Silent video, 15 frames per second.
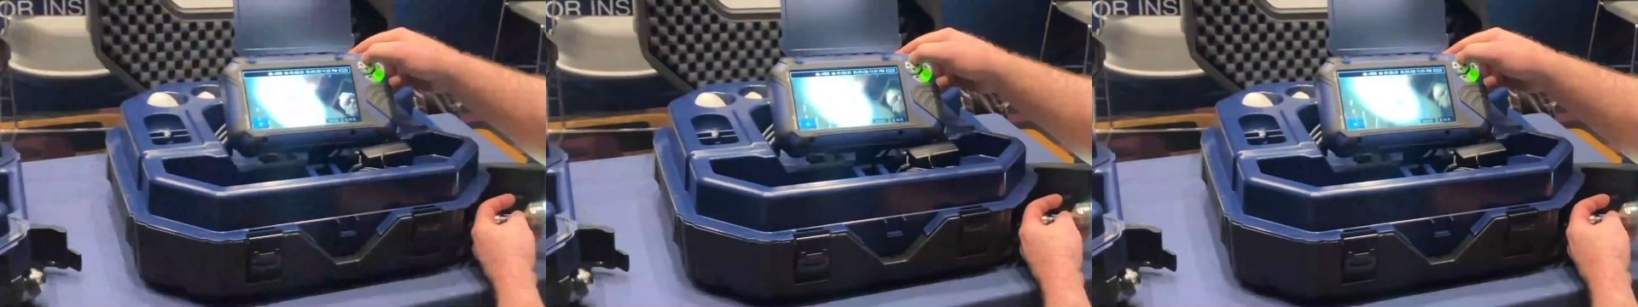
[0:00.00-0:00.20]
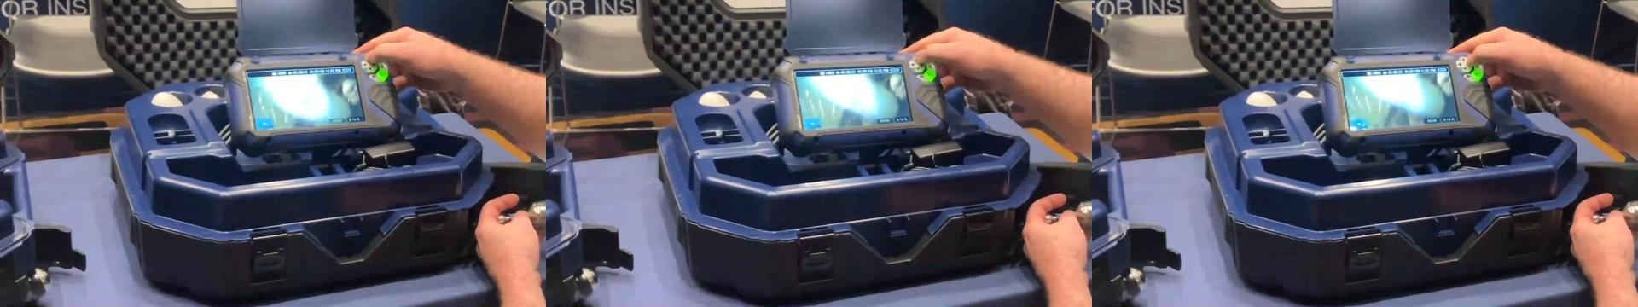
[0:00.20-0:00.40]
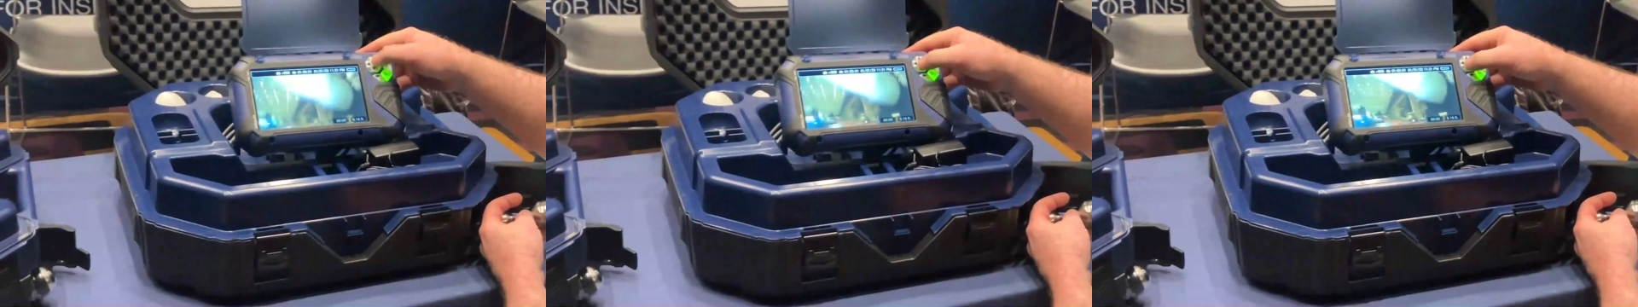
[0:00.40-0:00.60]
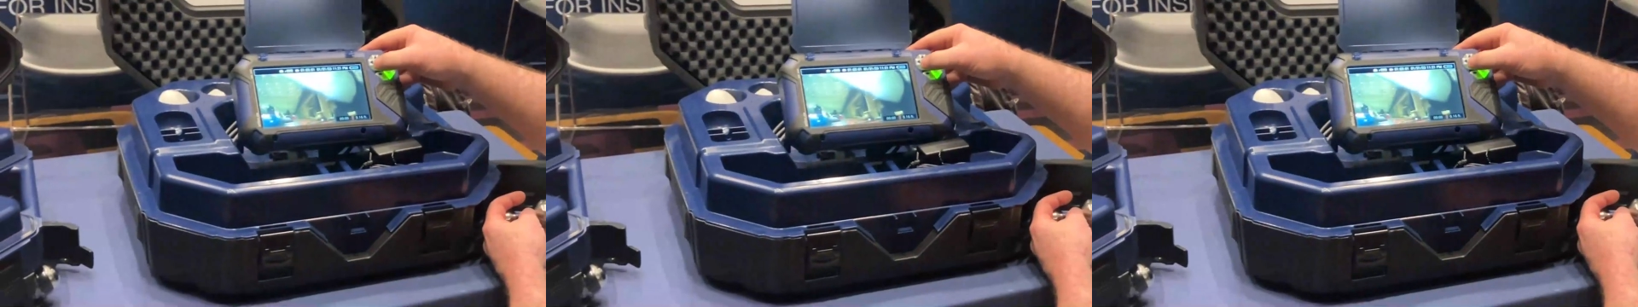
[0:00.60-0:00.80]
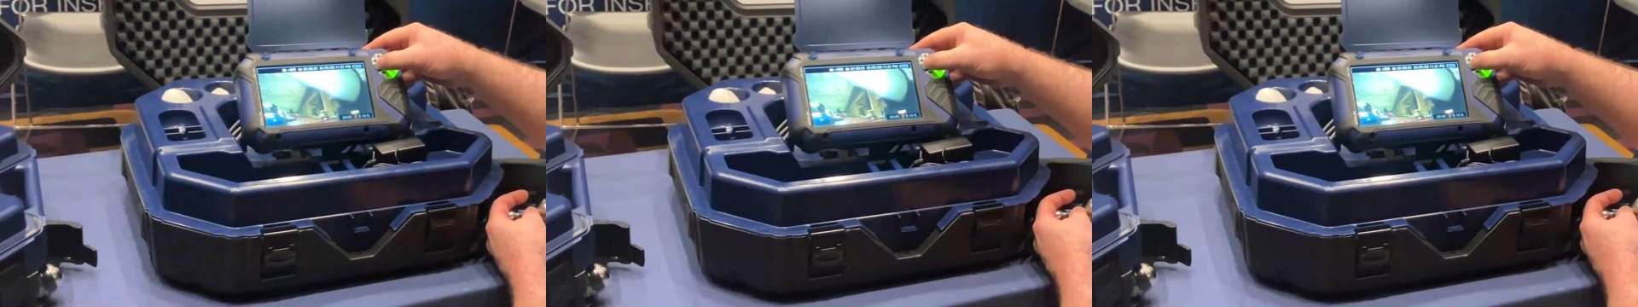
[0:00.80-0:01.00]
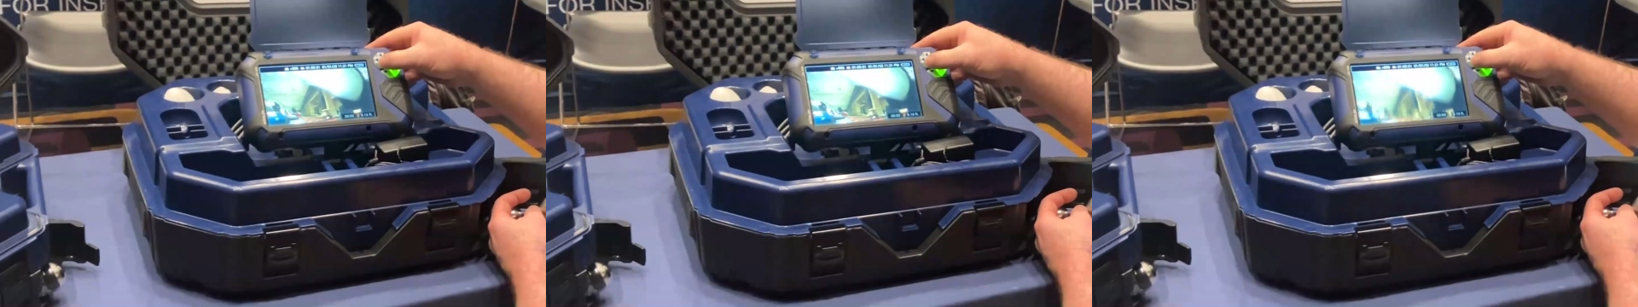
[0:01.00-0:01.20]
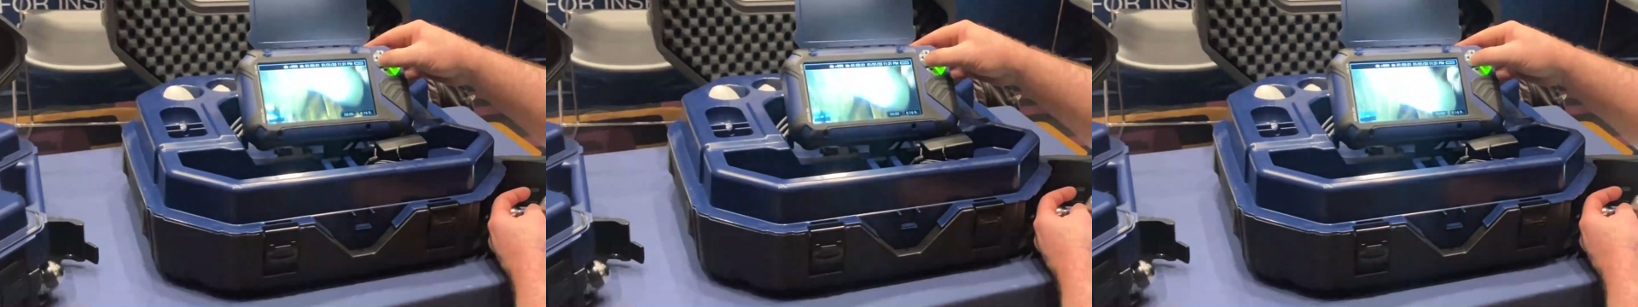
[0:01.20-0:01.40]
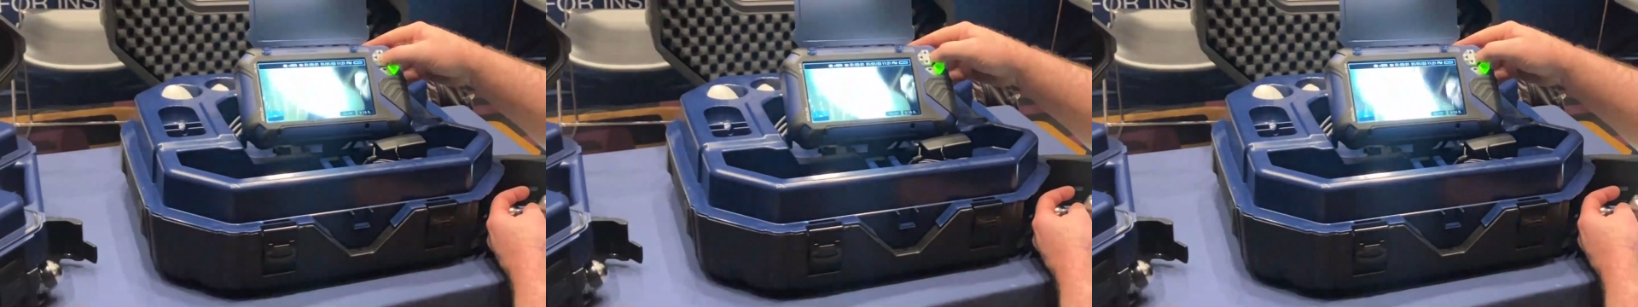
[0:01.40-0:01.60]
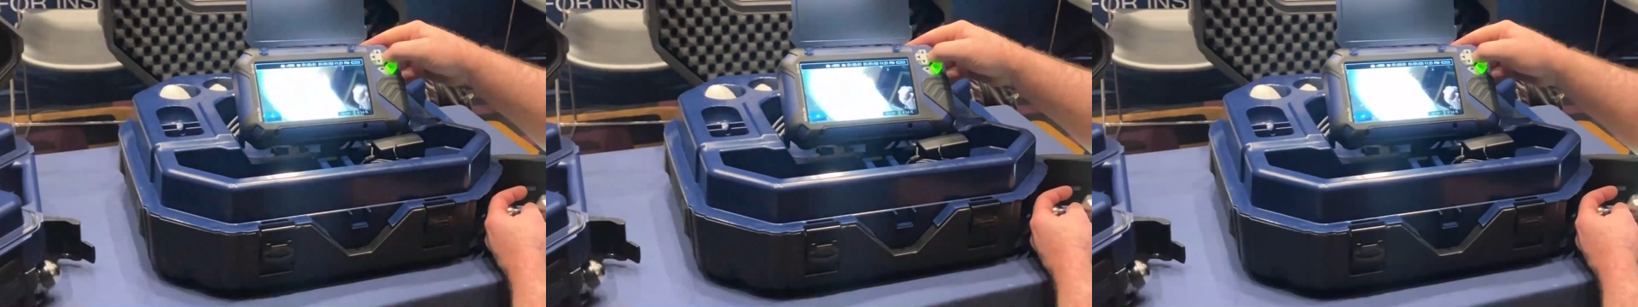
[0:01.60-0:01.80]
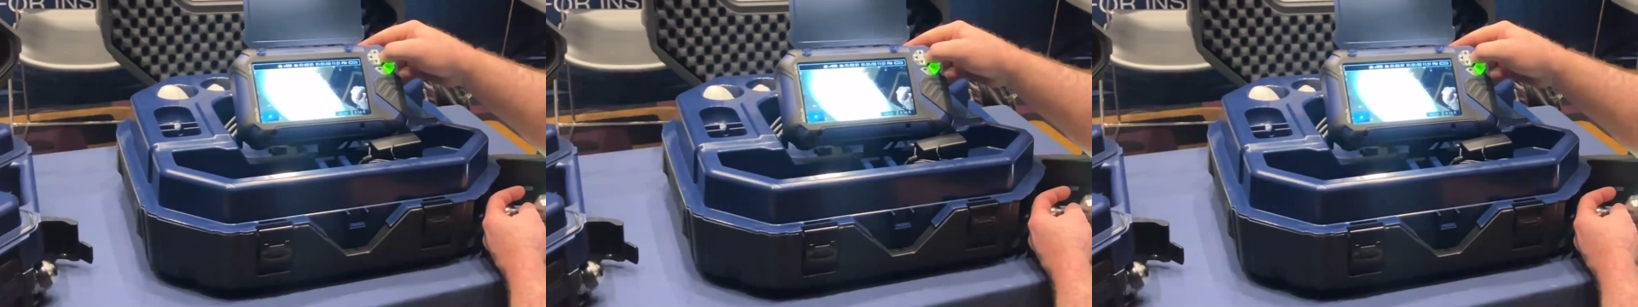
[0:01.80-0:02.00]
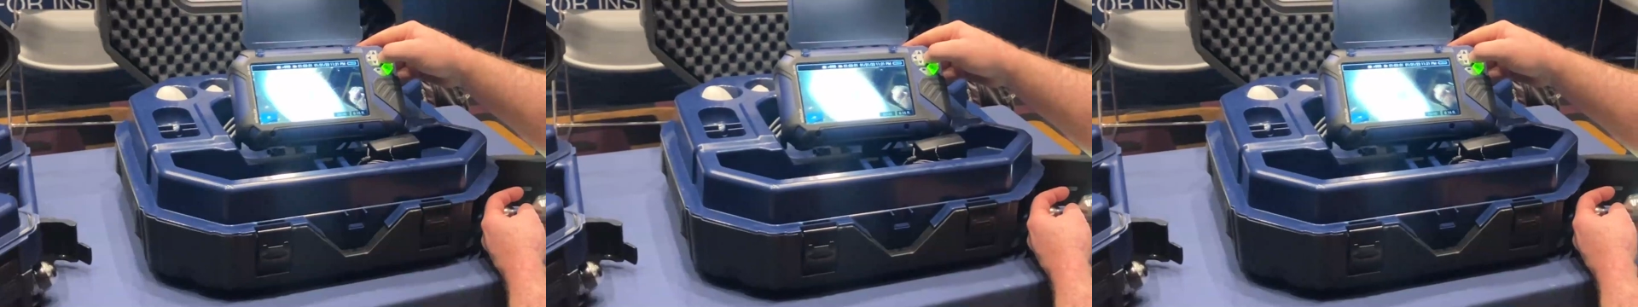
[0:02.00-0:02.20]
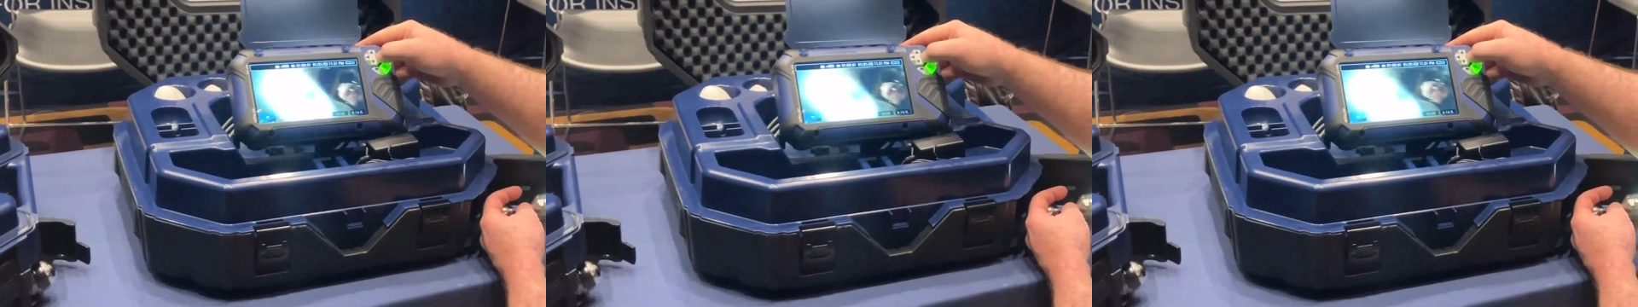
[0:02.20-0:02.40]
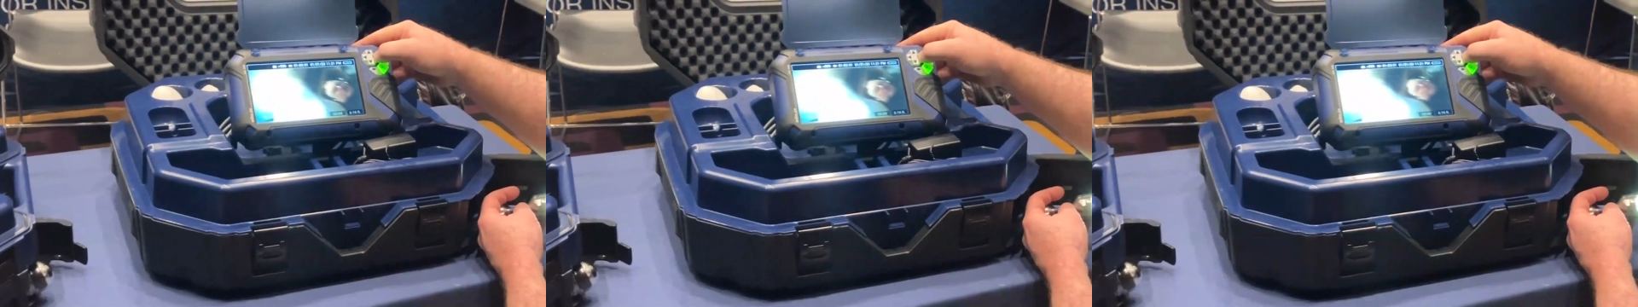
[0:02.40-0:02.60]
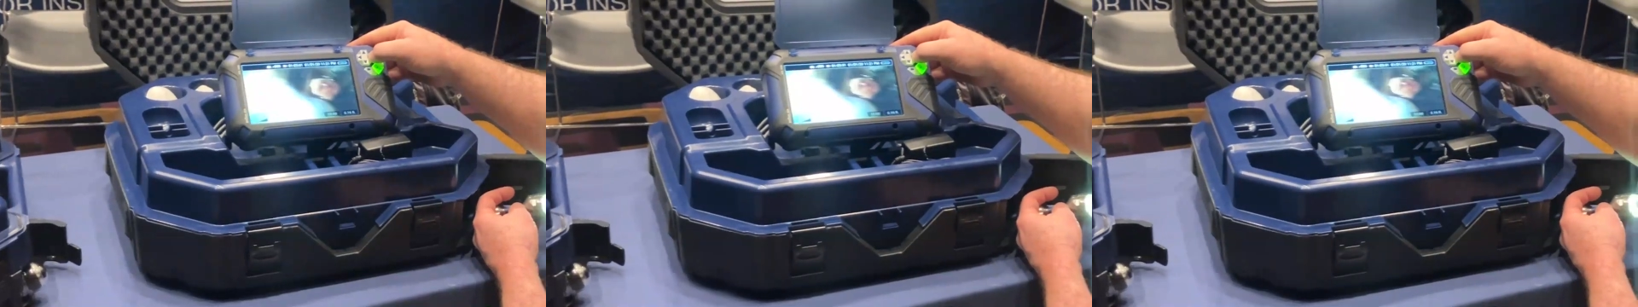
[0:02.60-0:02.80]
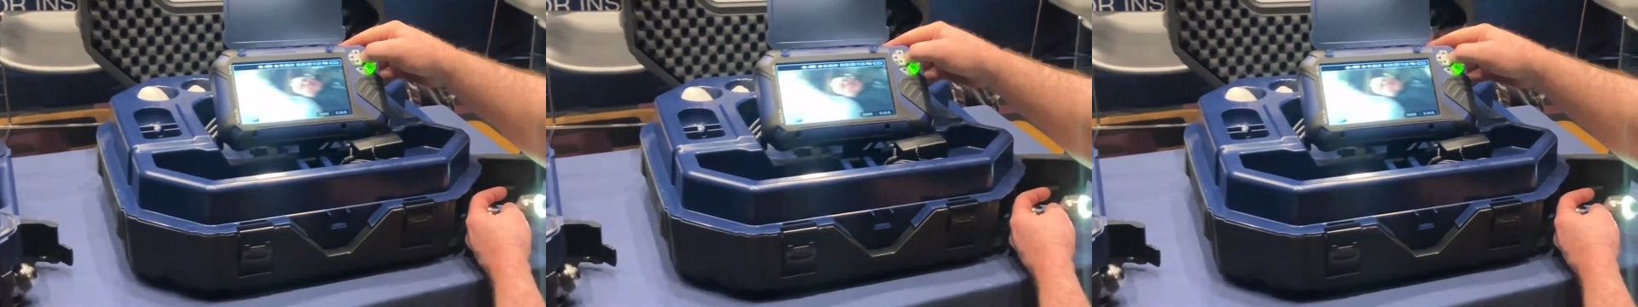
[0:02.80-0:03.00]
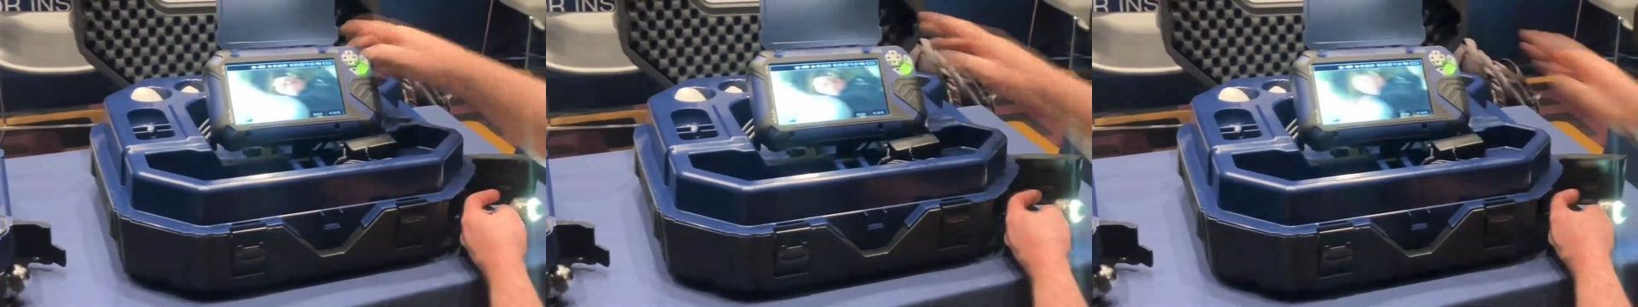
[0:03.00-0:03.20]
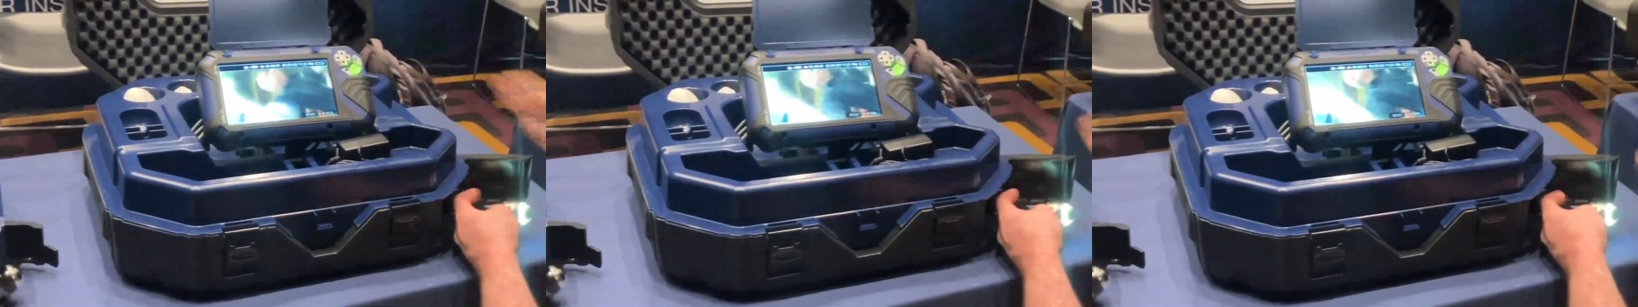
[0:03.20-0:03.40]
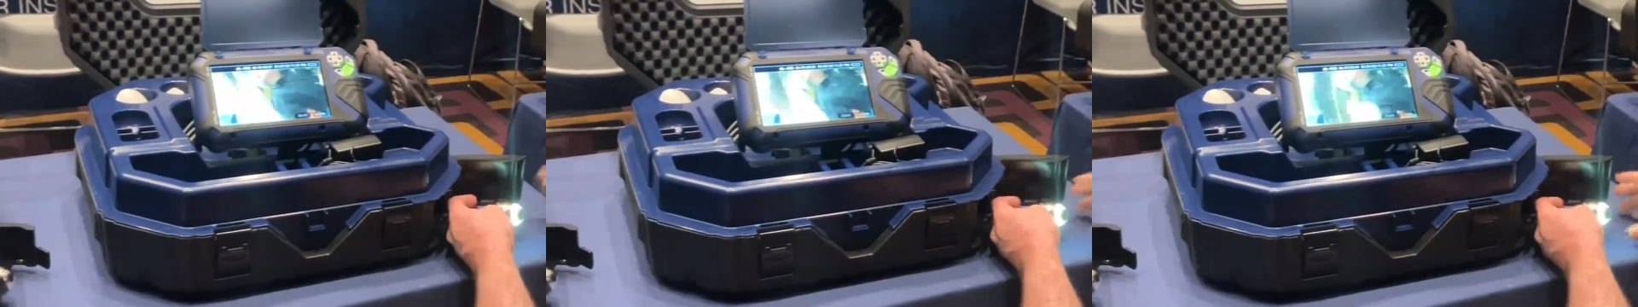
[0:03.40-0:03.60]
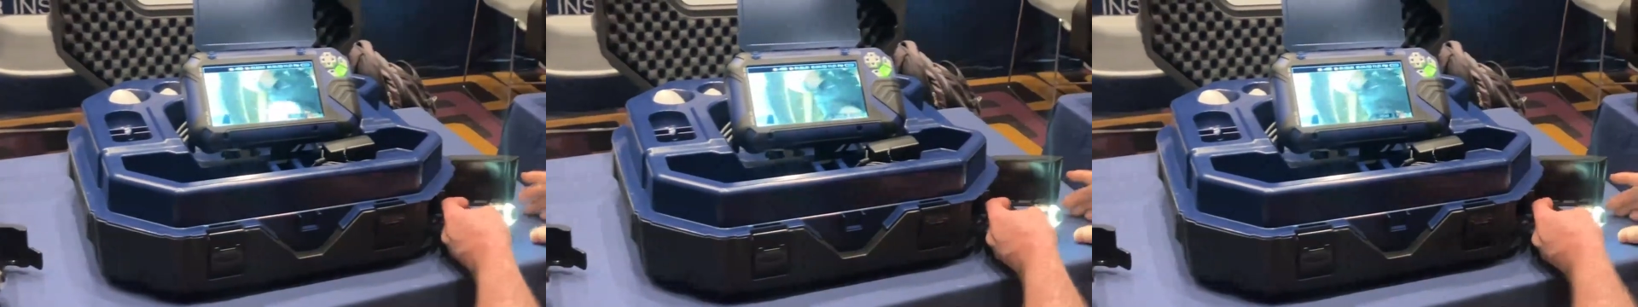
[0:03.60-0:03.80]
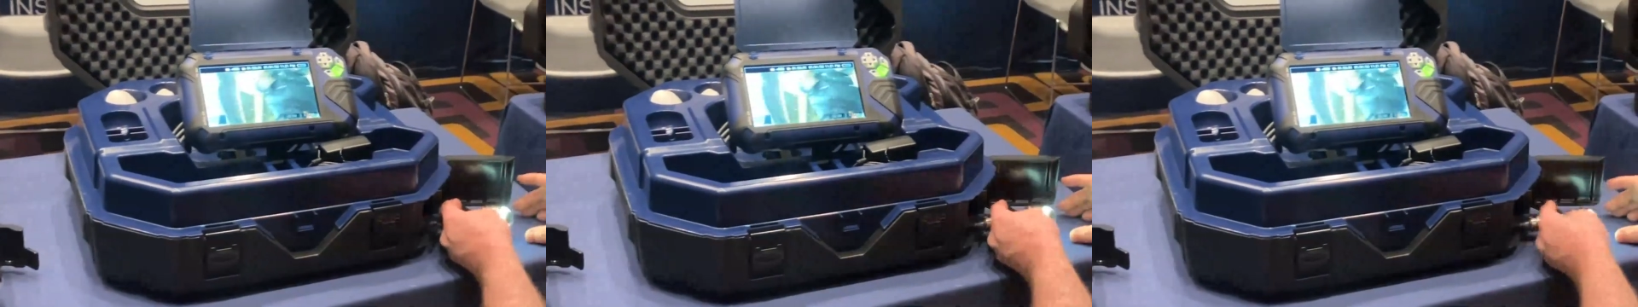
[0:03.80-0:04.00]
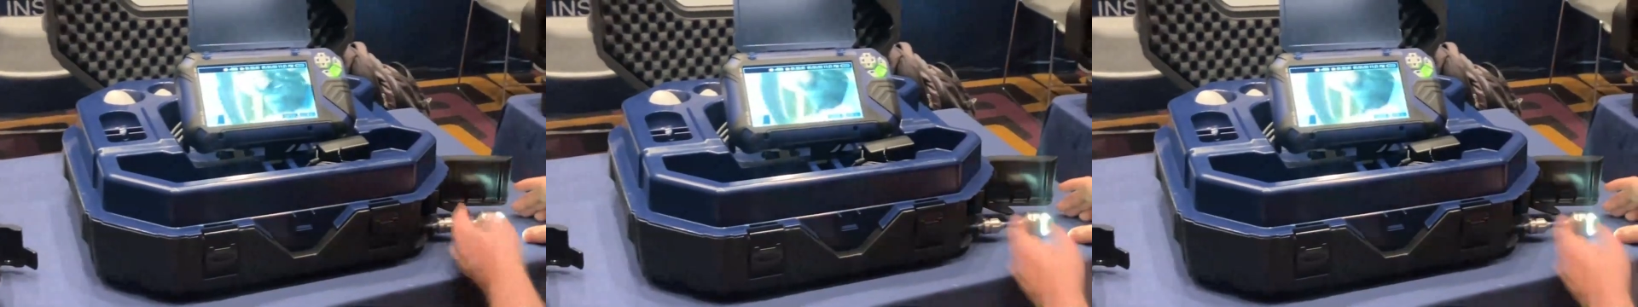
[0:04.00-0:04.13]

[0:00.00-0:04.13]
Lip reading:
(no speaker visible)